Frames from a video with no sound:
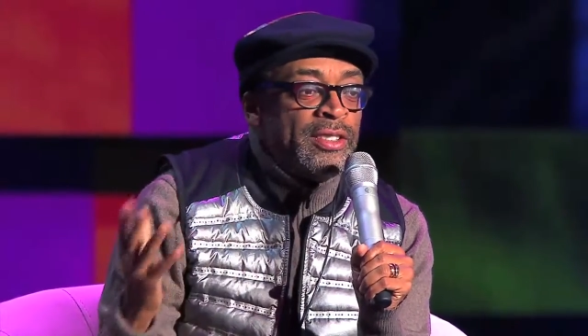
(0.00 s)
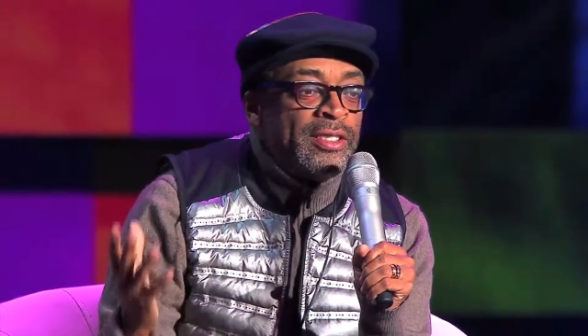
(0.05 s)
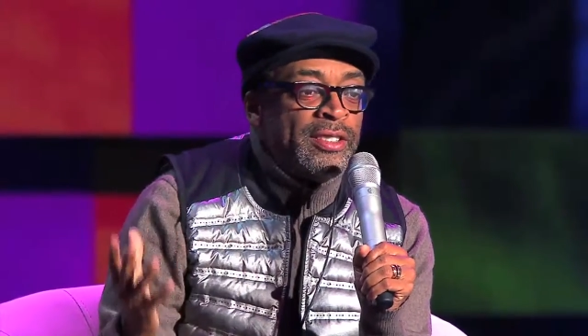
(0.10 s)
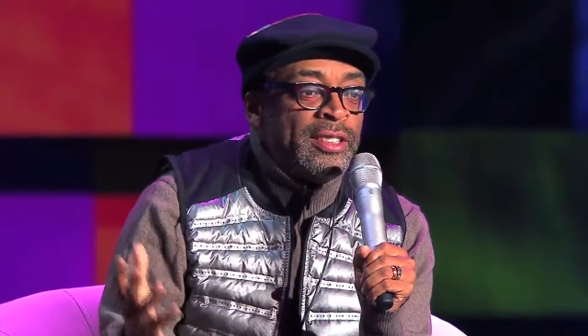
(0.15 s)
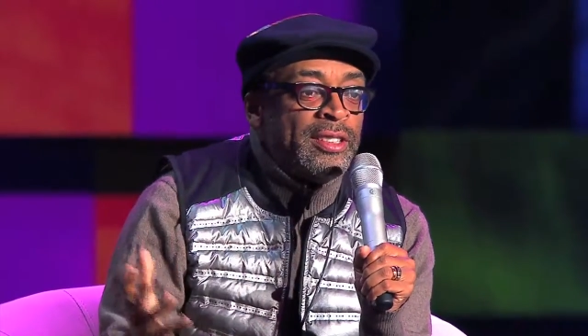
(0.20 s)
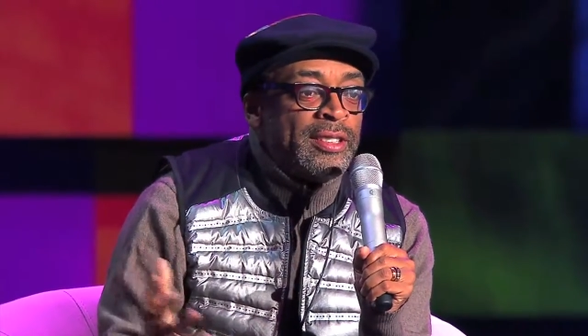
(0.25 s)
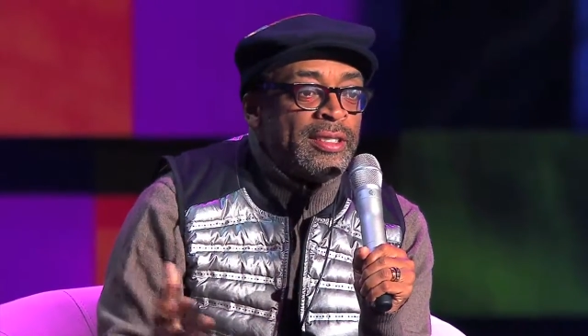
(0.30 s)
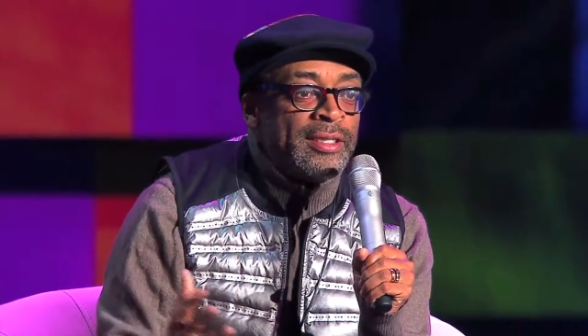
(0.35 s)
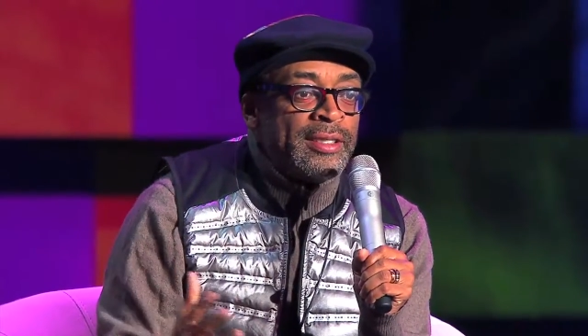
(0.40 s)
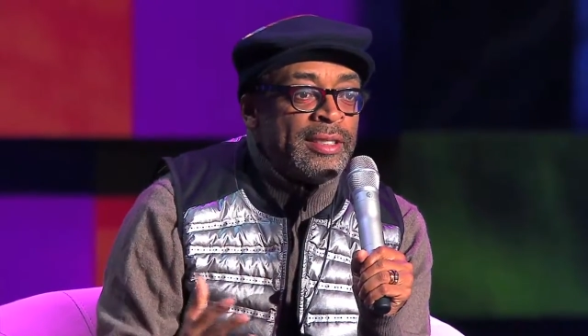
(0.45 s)

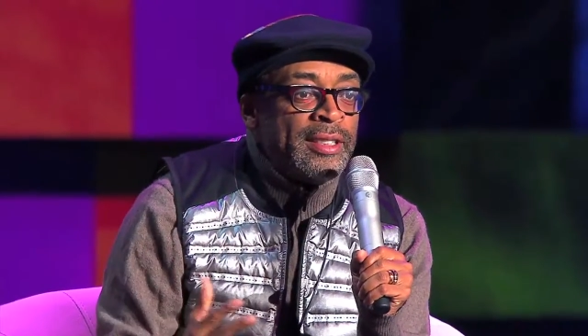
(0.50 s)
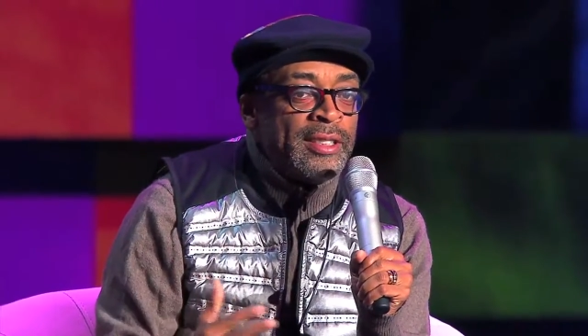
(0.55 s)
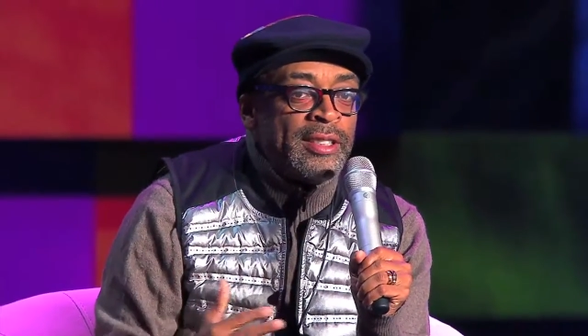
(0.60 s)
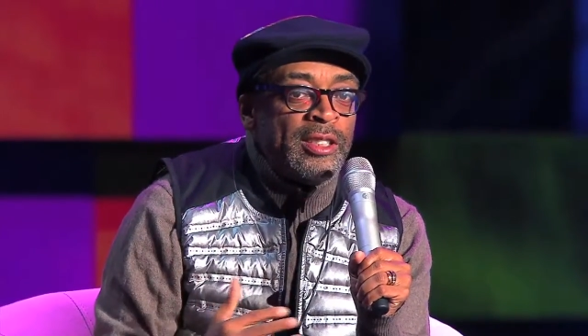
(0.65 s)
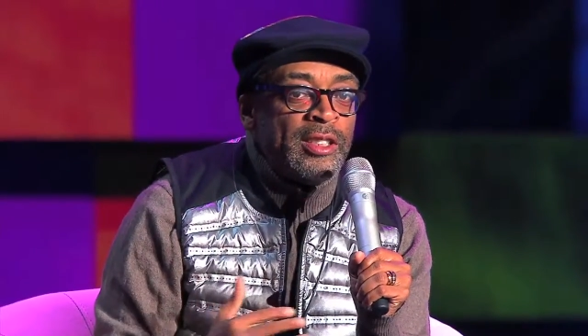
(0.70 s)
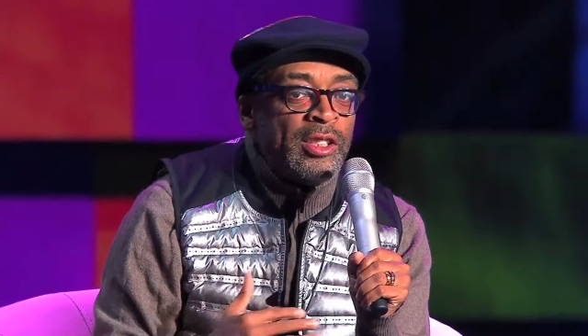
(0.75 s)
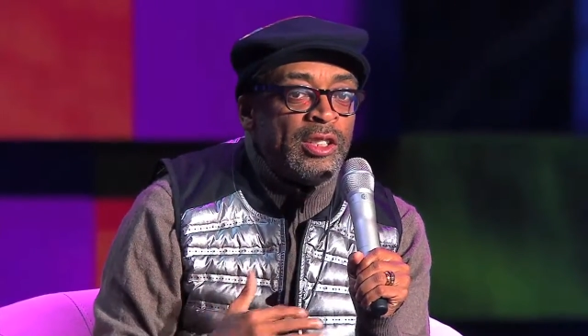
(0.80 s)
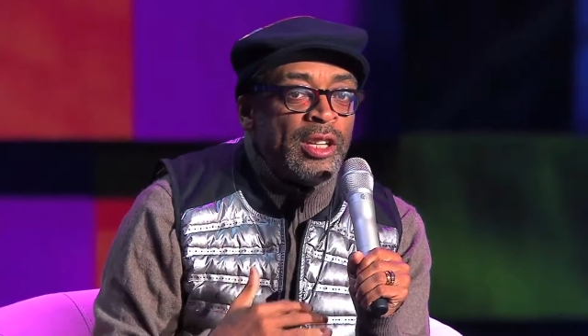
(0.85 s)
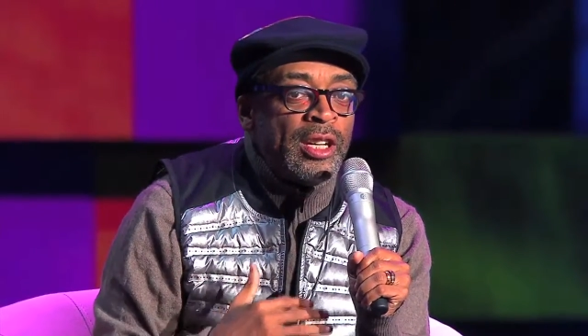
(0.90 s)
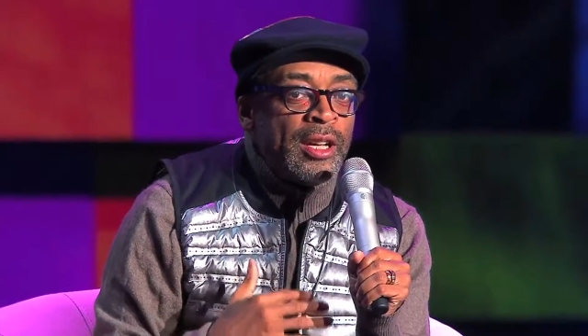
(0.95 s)

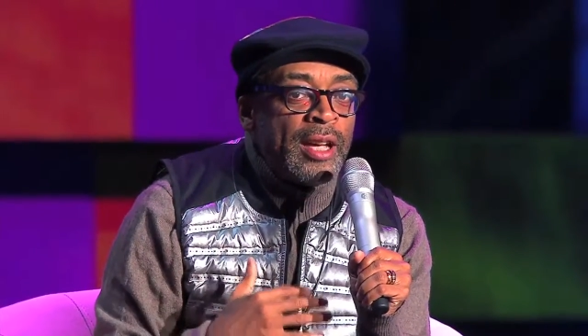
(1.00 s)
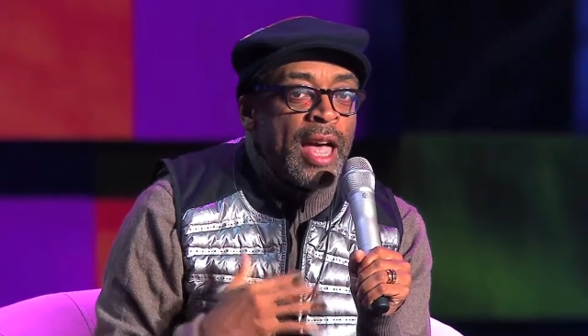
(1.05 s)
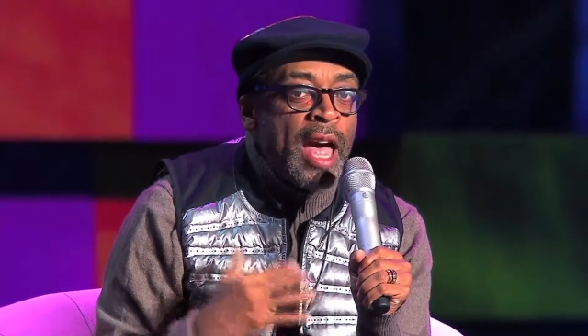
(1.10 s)
is